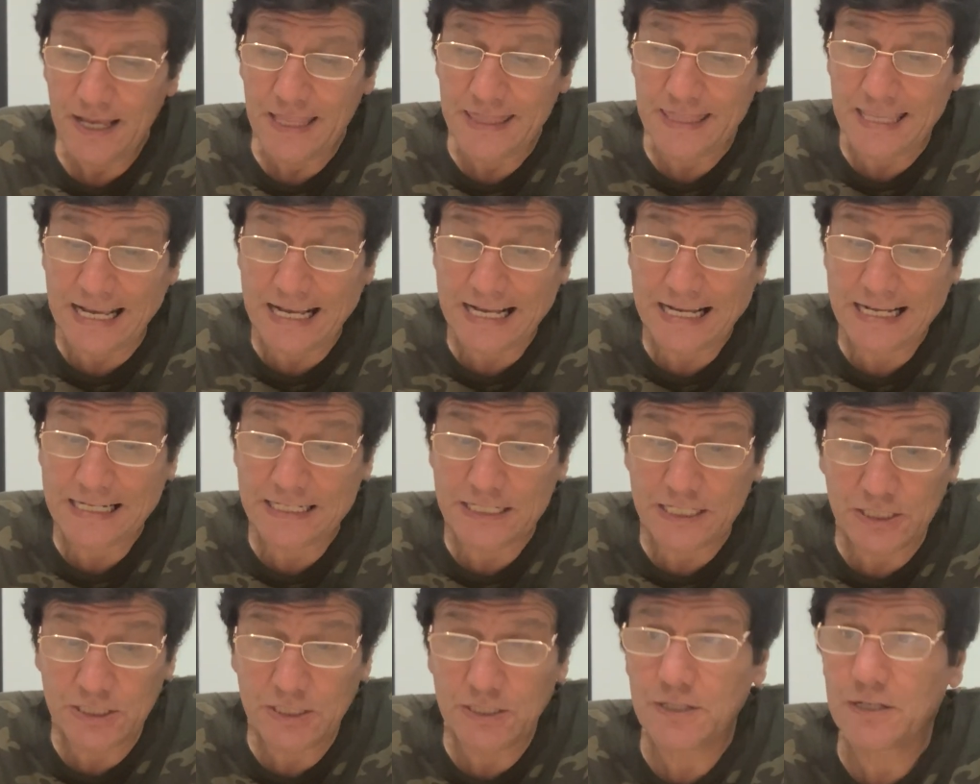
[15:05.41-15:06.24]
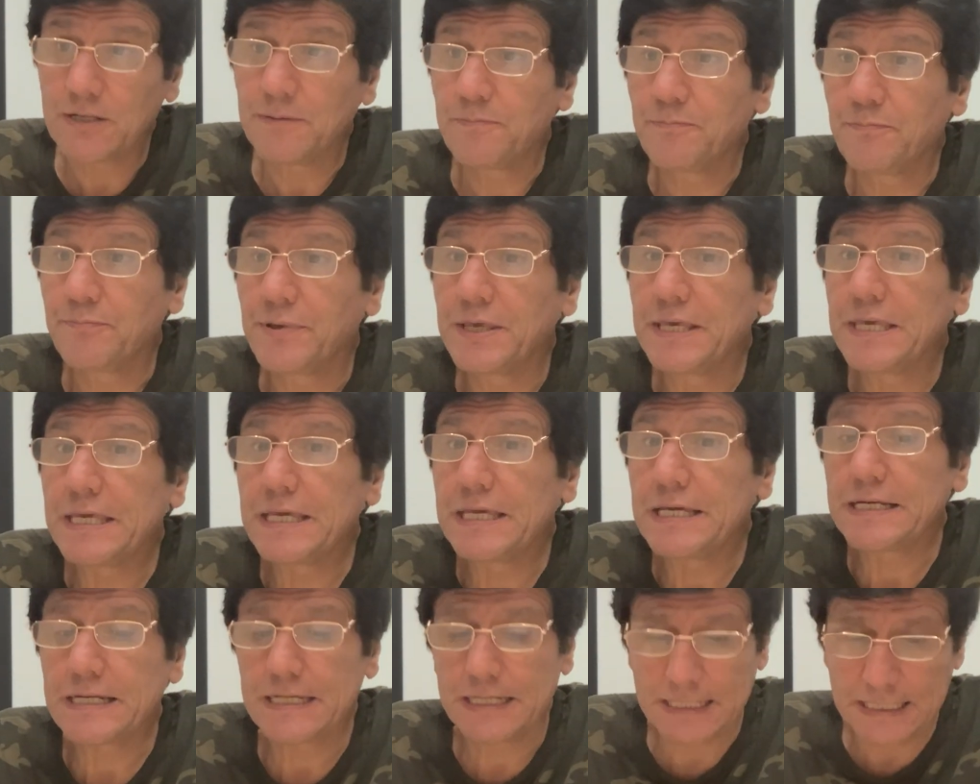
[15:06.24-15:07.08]
The critical
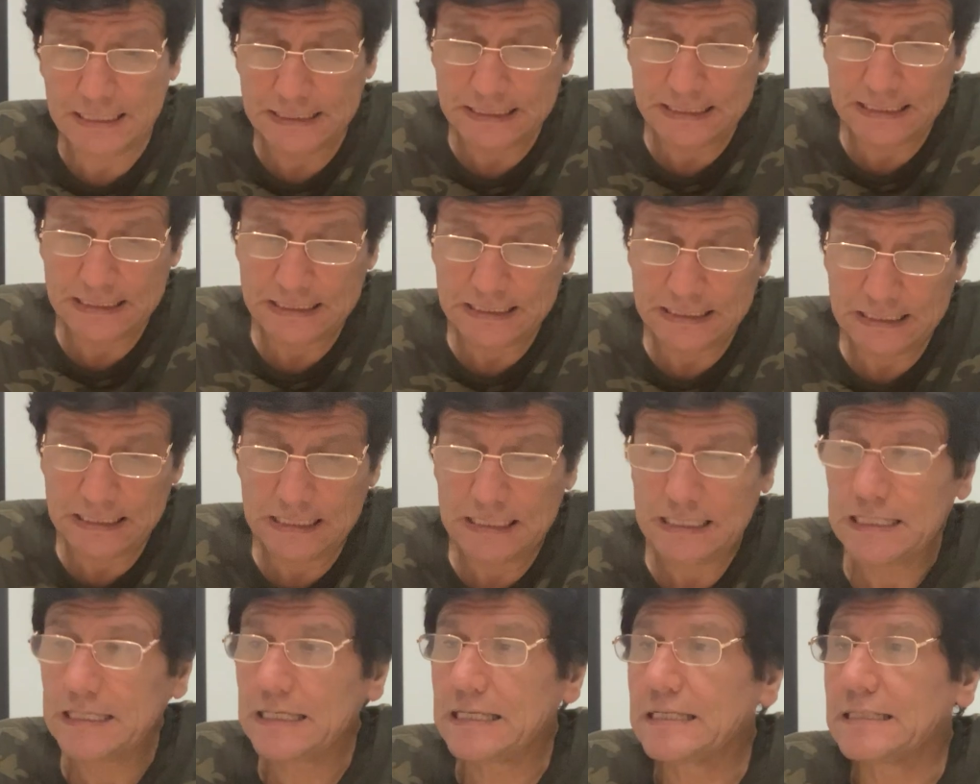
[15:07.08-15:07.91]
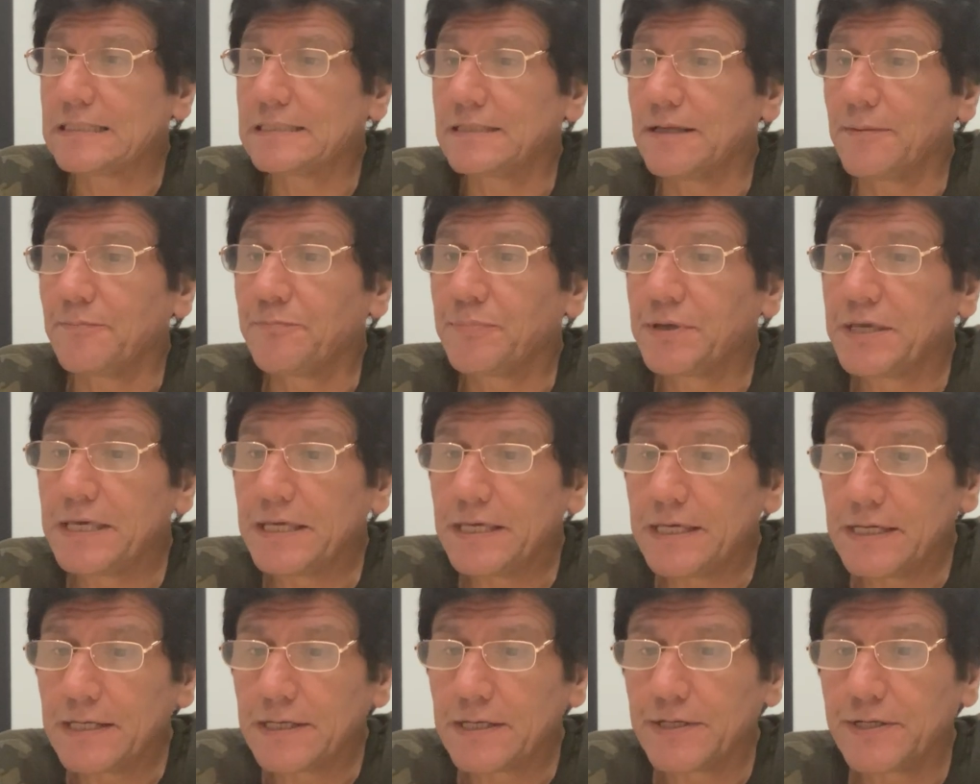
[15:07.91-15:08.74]
period is the
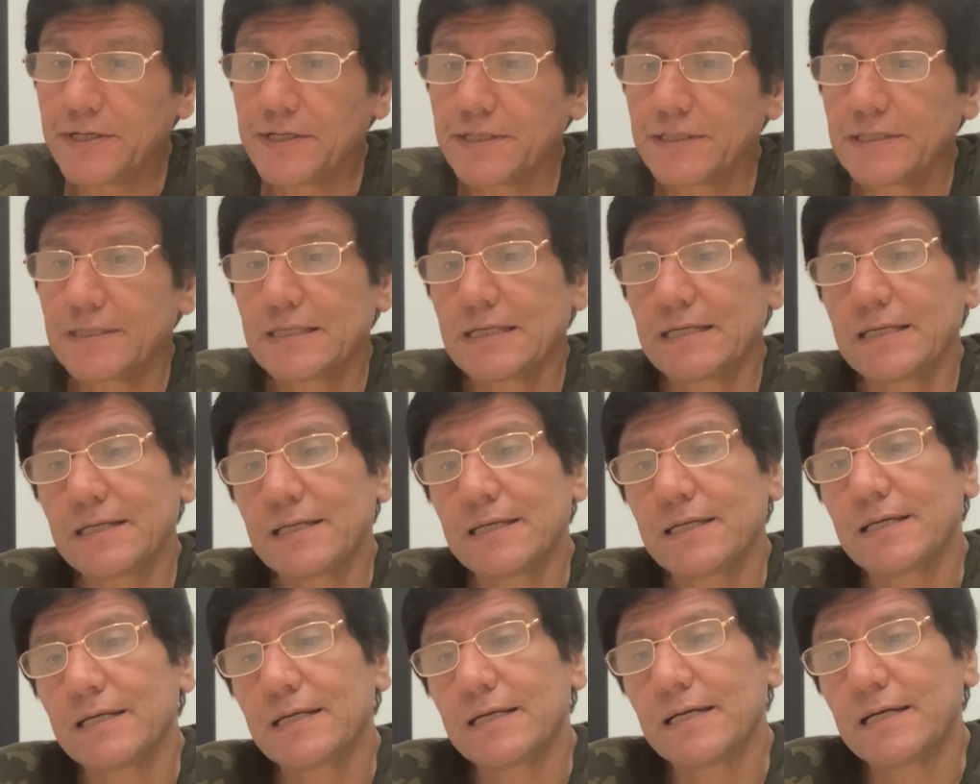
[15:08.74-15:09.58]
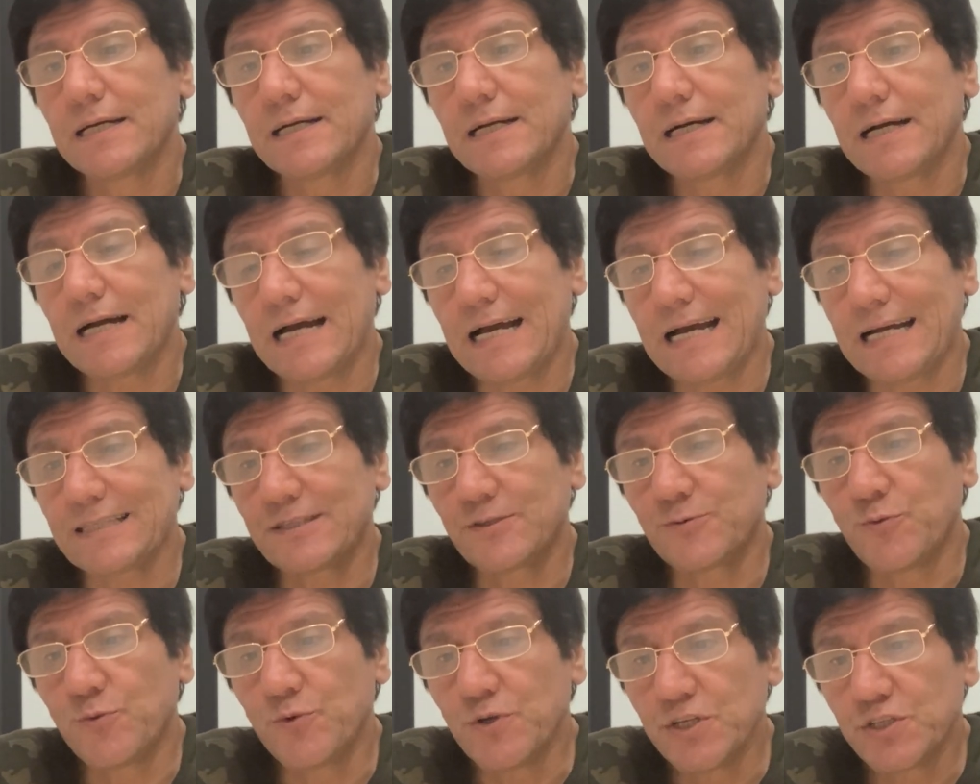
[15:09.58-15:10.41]
period at
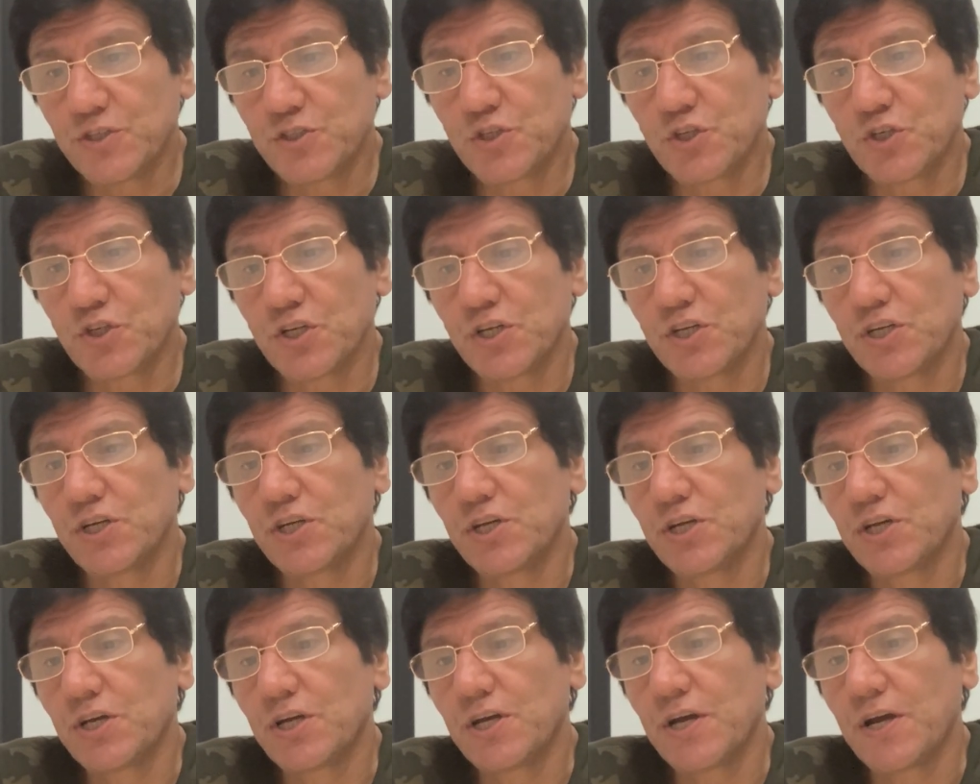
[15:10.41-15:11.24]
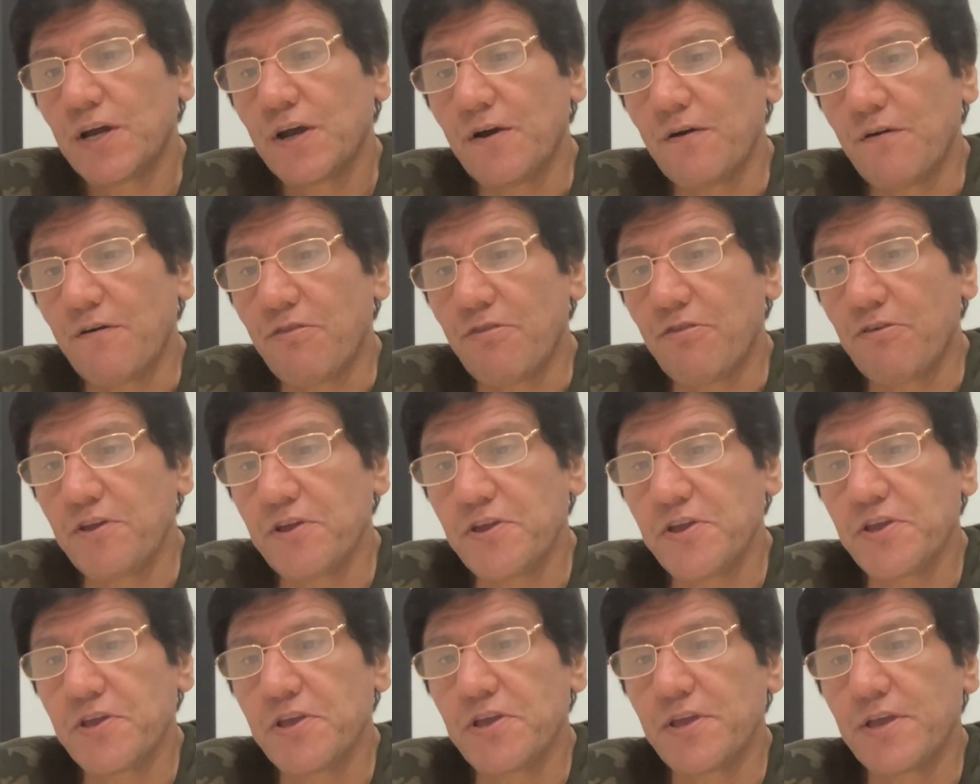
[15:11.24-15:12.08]
which
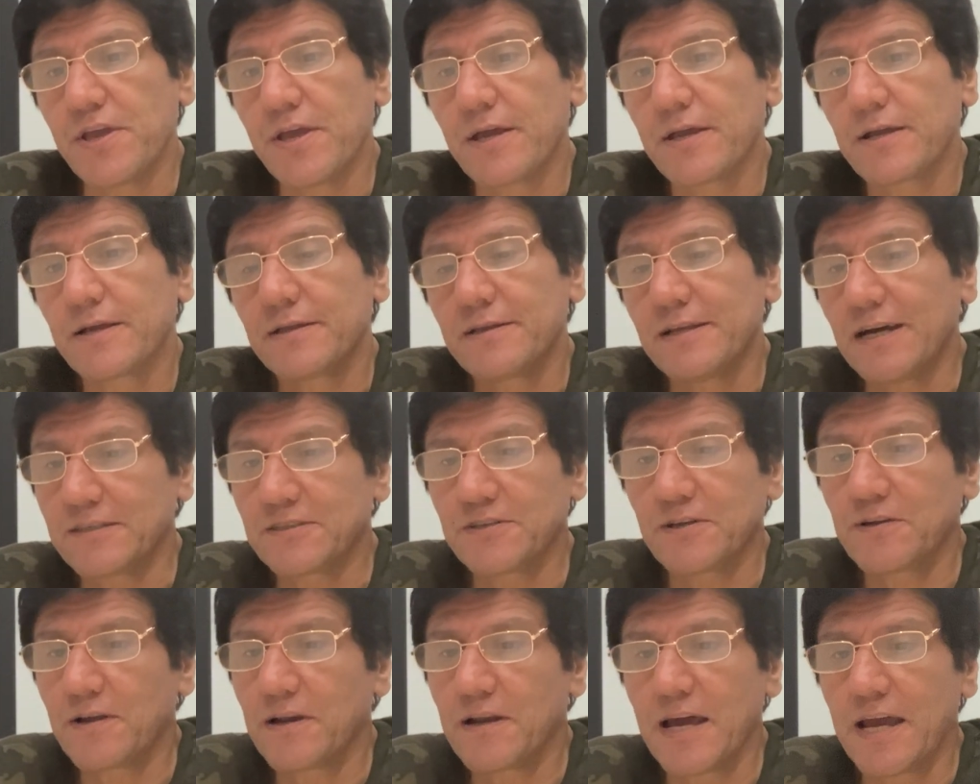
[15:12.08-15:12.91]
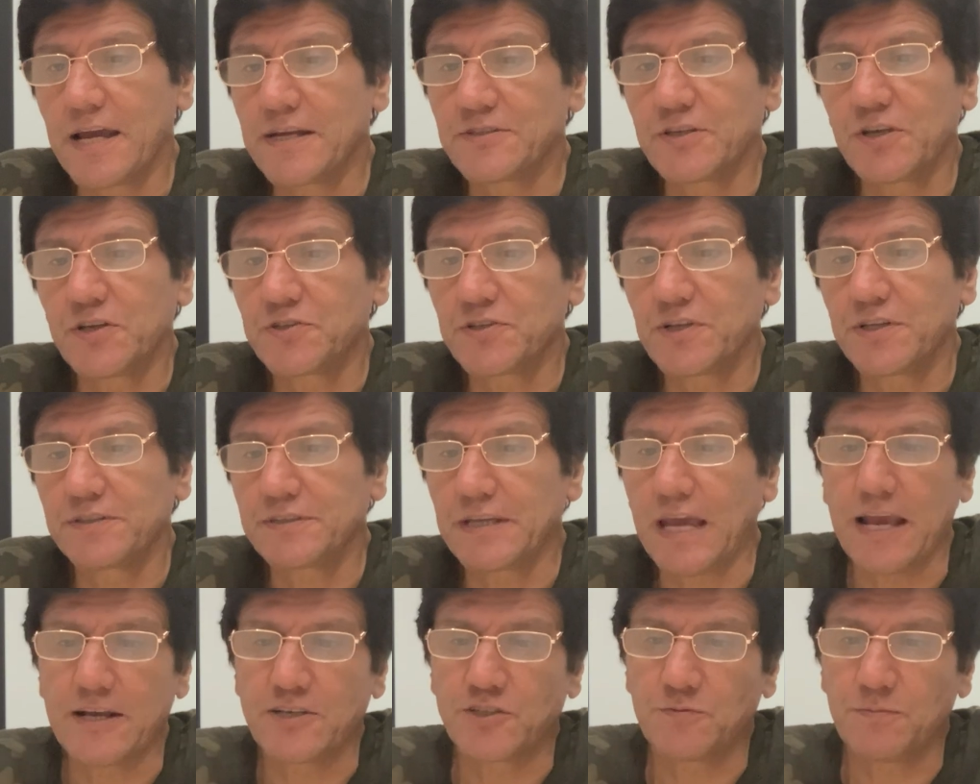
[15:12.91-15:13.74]
the lateralization
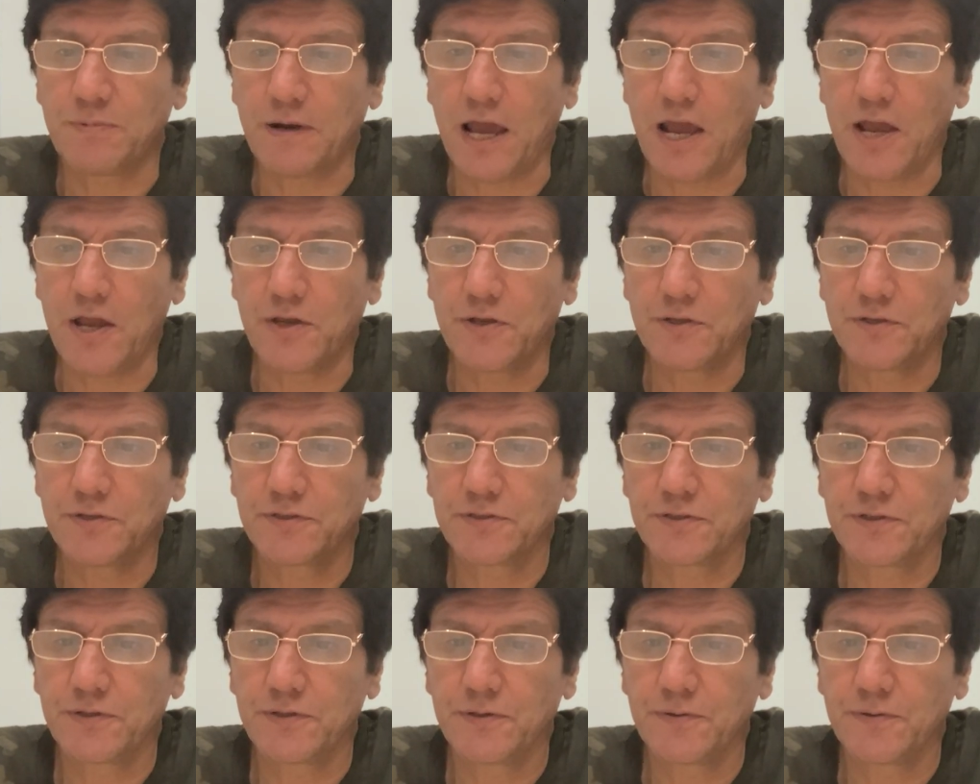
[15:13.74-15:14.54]
takes place.